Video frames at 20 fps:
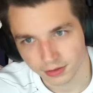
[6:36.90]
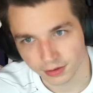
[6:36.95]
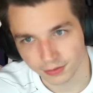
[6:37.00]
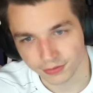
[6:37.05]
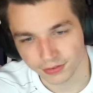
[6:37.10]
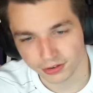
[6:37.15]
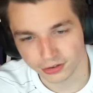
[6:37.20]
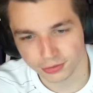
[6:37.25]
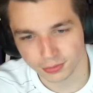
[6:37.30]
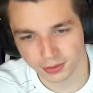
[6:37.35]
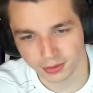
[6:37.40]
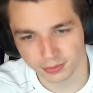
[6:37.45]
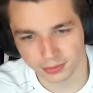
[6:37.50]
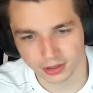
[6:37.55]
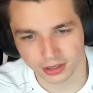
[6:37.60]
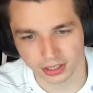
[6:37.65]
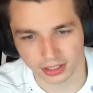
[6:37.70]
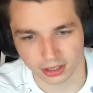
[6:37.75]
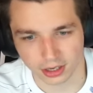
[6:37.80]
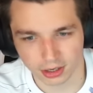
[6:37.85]
The fishmen
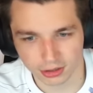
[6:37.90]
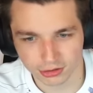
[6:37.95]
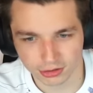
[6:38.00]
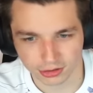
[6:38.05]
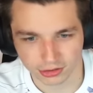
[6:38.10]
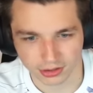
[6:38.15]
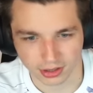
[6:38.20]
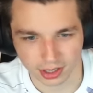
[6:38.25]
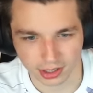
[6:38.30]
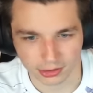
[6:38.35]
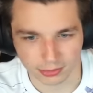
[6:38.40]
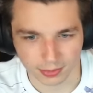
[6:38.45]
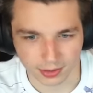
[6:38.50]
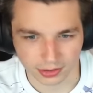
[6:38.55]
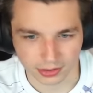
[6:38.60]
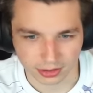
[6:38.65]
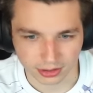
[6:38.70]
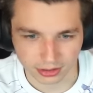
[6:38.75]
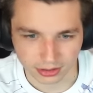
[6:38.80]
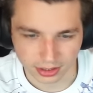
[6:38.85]
were like ostracized,
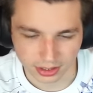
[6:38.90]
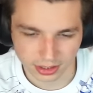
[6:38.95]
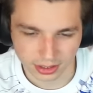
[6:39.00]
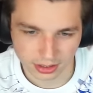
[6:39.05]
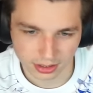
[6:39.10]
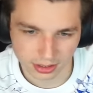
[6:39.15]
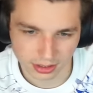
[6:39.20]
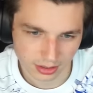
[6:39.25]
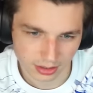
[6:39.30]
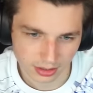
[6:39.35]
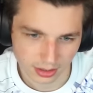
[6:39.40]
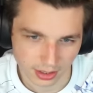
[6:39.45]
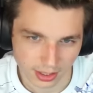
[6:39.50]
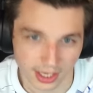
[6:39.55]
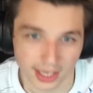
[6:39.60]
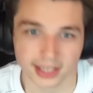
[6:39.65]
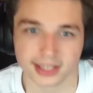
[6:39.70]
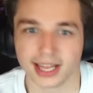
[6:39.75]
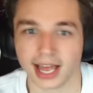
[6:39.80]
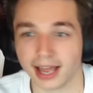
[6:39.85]
basically.
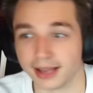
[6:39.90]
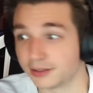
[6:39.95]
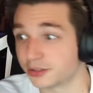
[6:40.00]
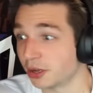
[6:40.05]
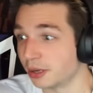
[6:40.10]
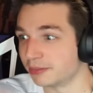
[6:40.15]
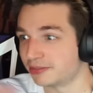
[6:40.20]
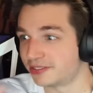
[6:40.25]
Yeah, that's what I'm